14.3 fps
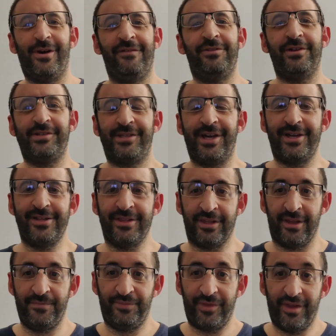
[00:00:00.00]
understand
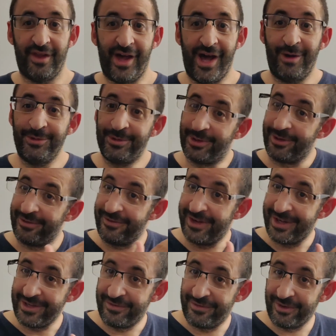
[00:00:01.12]
how to
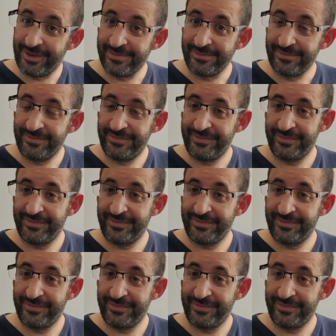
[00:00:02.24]
convert from